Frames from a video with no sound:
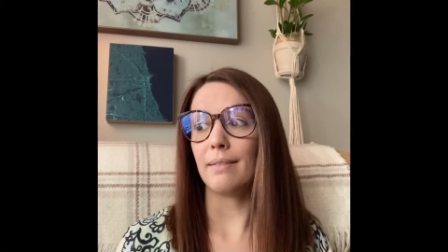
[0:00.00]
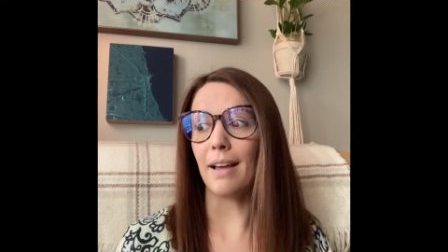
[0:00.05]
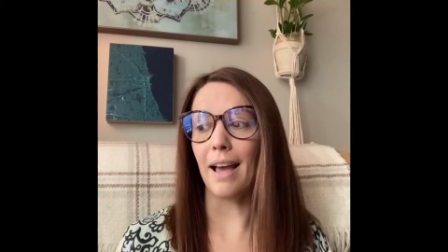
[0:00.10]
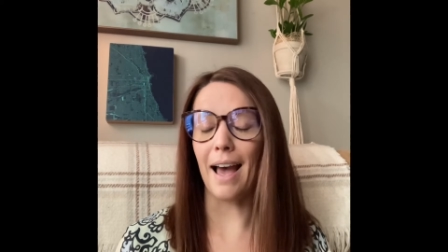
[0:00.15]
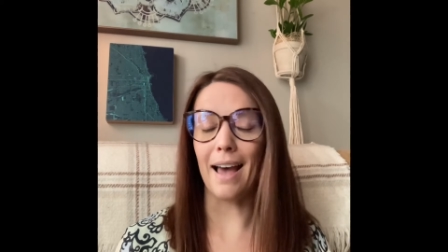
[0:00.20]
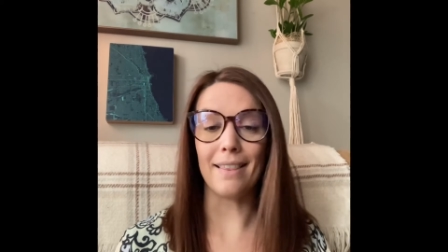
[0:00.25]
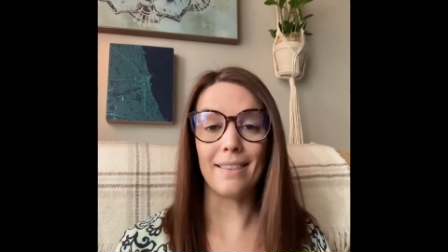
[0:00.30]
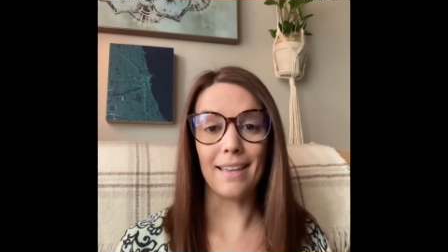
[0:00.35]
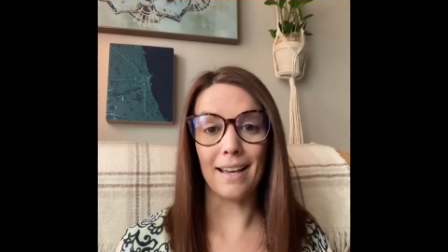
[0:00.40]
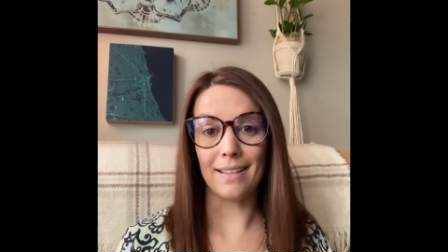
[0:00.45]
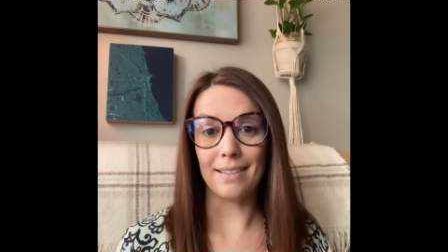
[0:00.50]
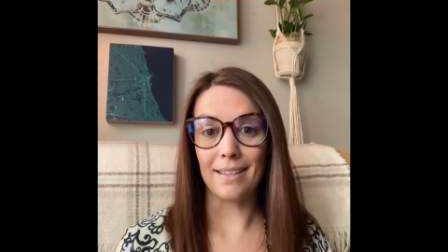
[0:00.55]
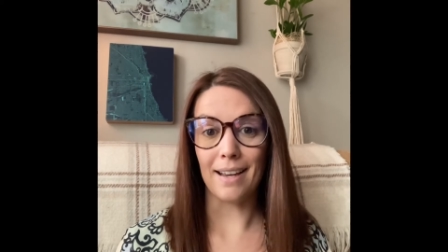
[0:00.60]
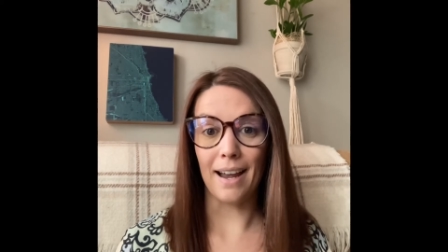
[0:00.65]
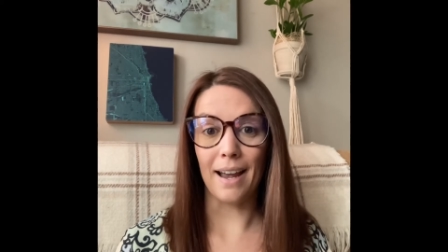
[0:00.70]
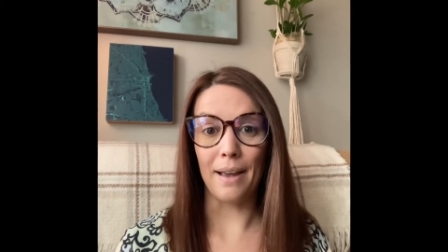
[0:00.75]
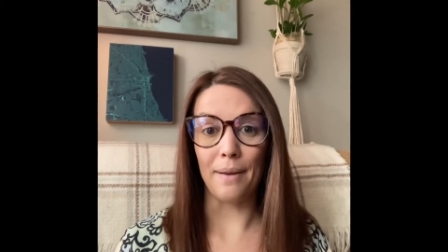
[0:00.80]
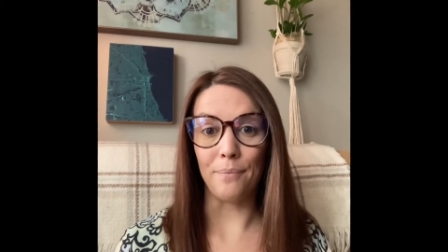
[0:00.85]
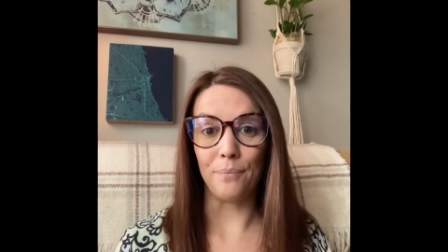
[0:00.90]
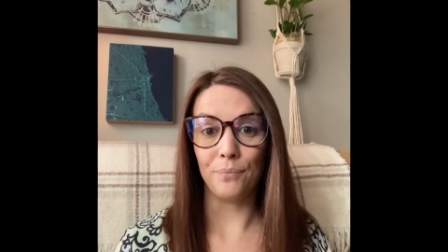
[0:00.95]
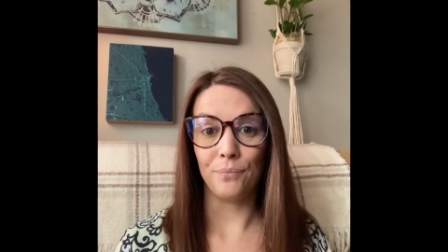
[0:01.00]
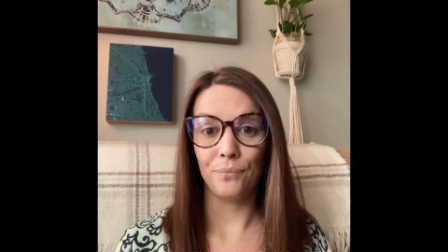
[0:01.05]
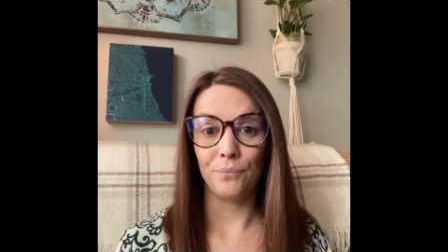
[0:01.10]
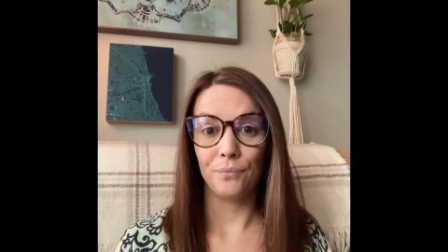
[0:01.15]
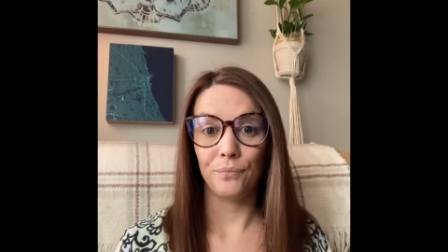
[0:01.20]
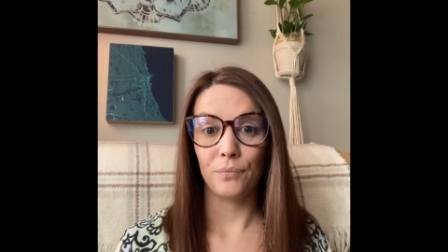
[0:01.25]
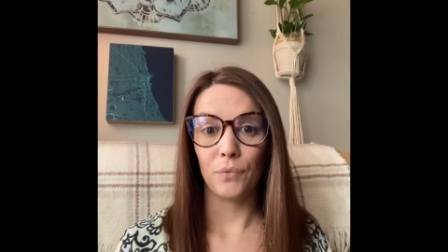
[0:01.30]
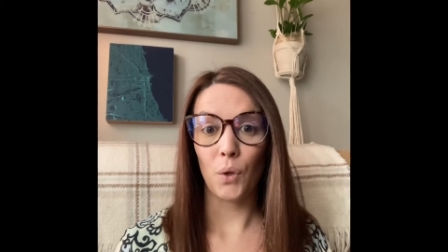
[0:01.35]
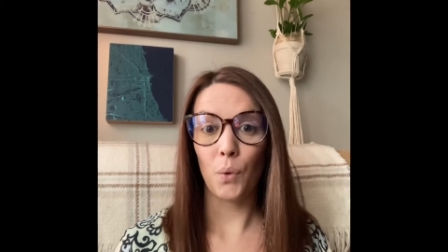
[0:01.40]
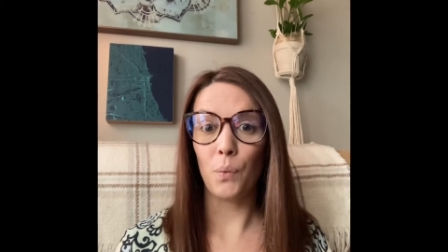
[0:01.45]
at that time
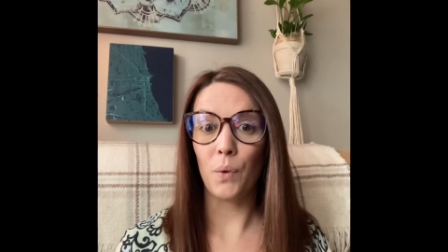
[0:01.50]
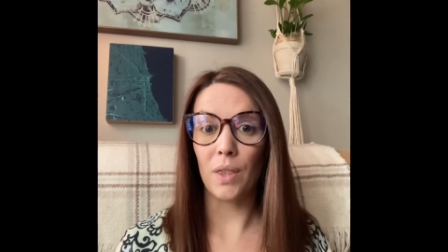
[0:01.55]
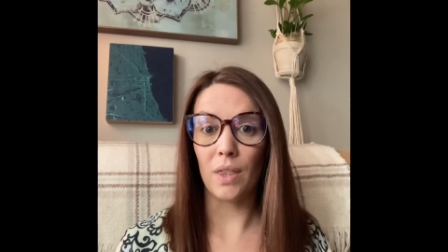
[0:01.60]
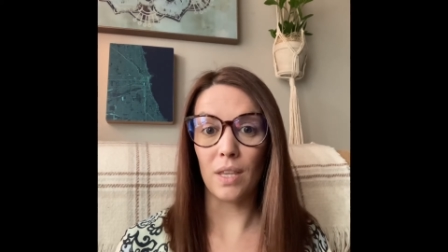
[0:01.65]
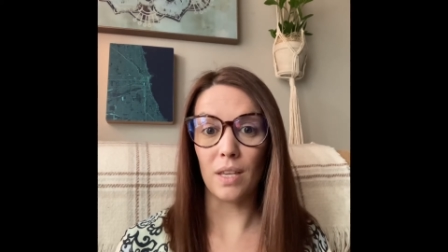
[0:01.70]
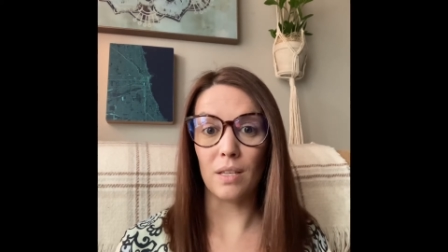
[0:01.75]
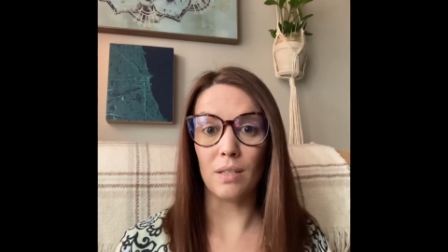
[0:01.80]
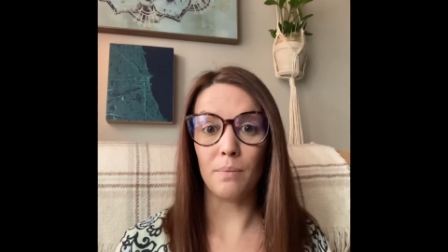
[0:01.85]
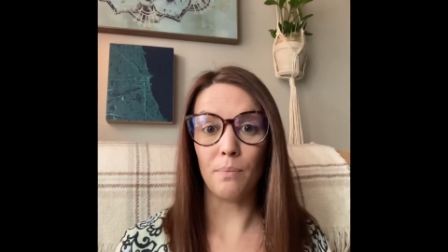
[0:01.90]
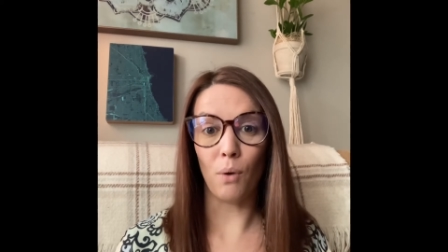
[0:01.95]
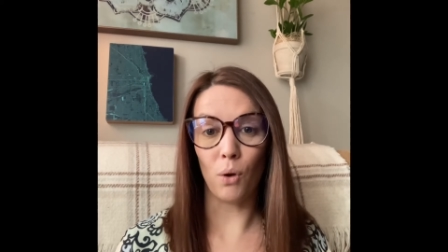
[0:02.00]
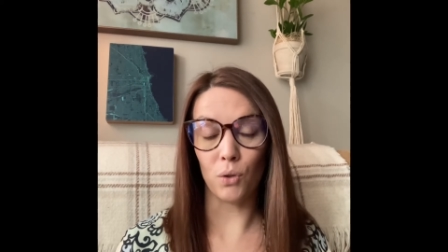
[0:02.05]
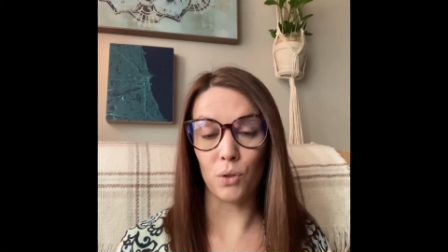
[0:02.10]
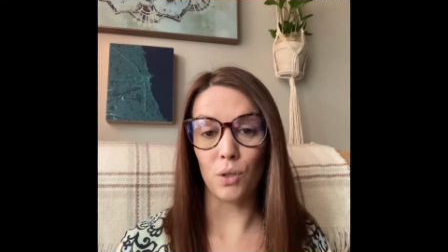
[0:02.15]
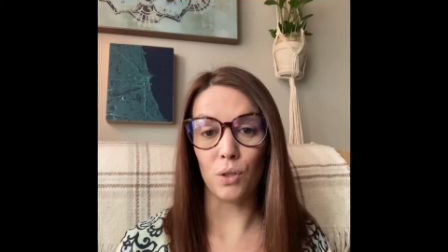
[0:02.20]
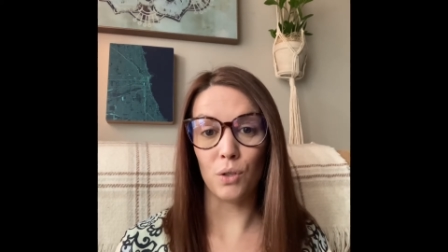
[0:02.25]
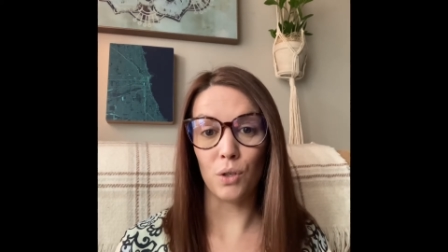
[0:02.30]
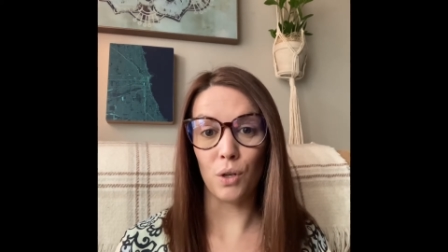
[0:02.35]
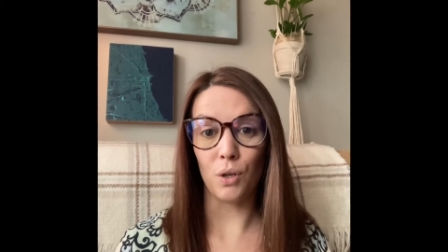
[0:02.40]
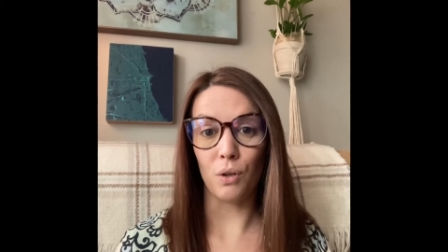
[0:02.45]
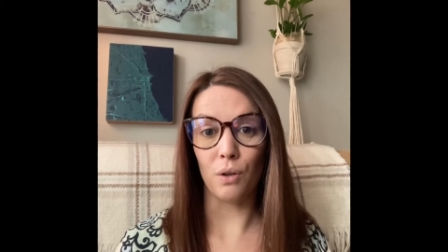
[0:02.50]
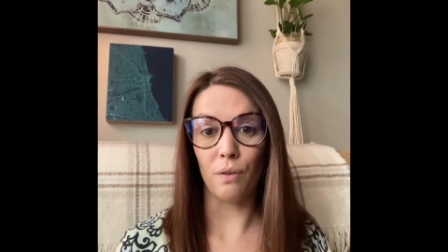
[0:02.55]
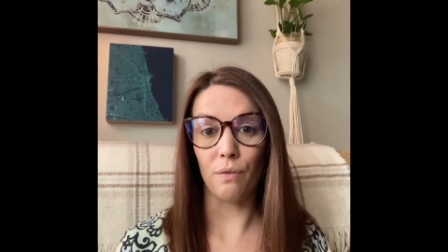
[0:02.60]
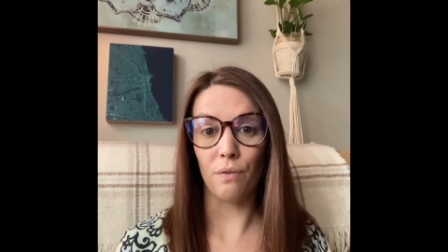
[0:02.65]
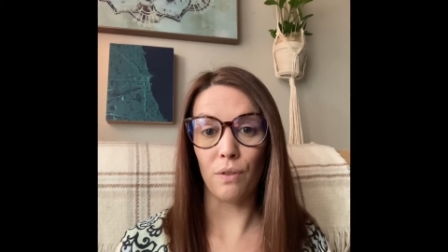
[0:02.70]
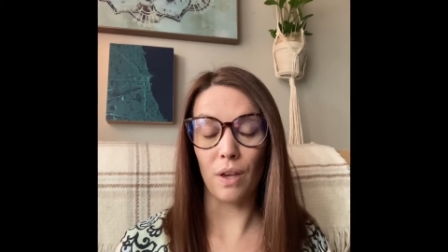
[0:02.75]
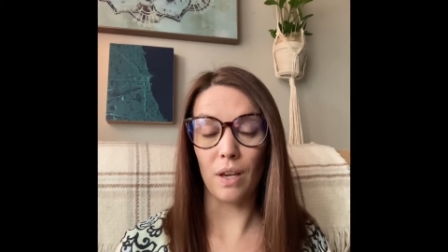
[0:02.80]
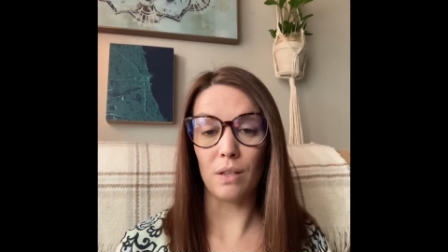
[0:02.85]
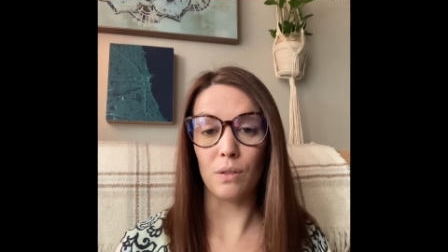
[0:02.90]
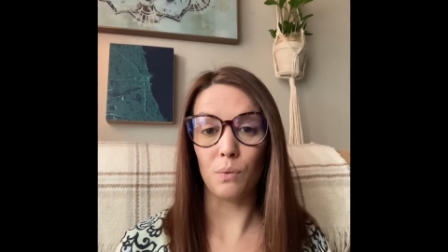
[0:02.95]
when these multitude of
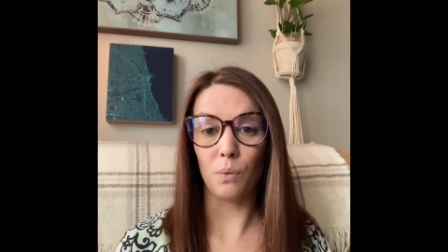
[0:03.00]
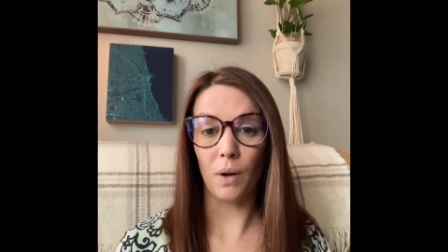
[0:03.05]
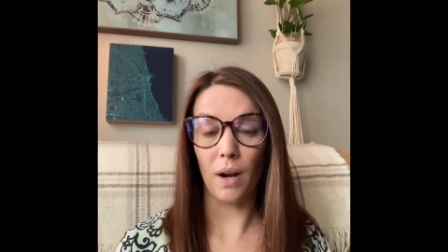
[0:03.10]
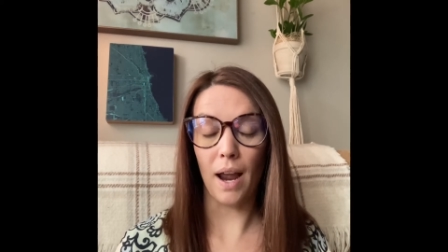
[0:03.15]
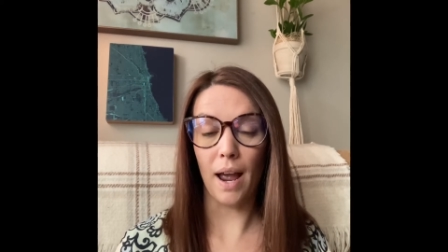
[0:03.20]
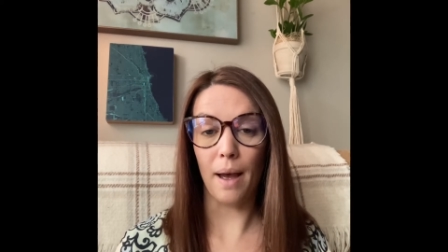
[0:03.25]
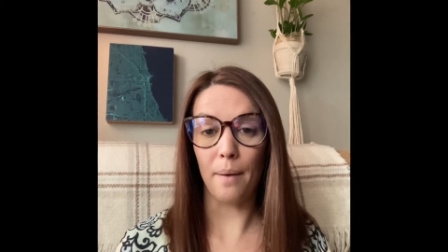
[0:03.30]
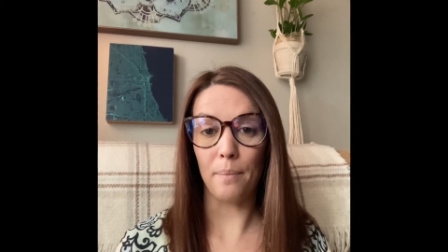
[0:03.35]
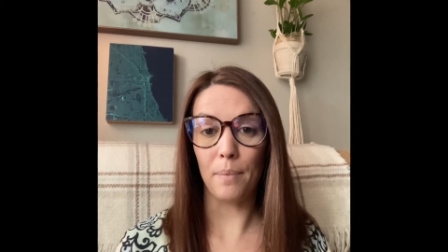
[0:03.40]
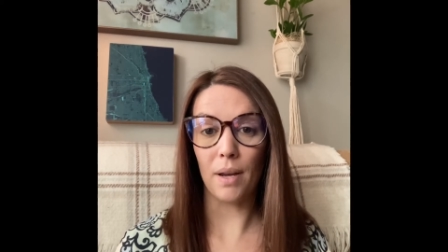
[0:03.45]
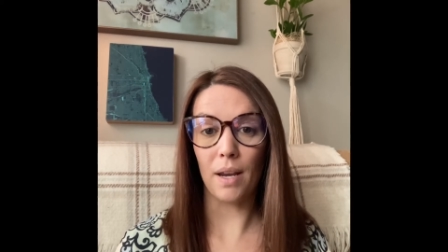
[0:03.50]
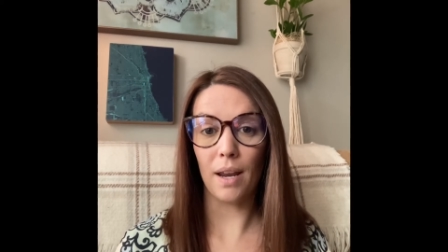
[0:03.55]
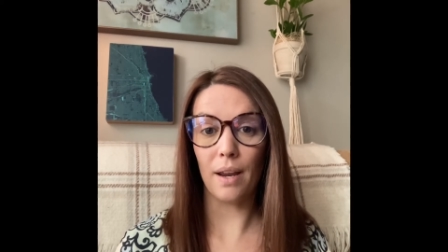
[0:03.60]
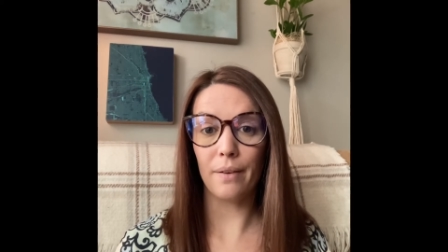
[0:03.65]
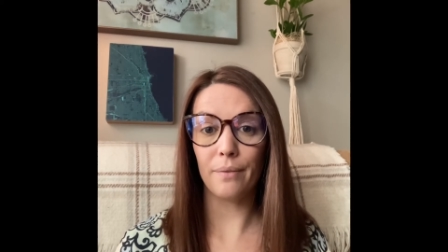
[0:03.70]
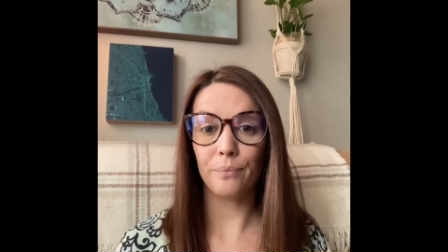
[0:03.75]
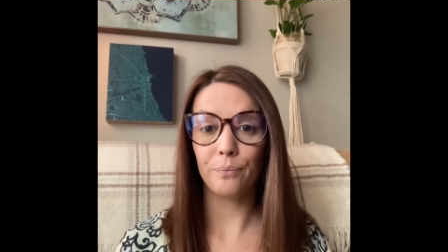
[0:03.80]
things were happening.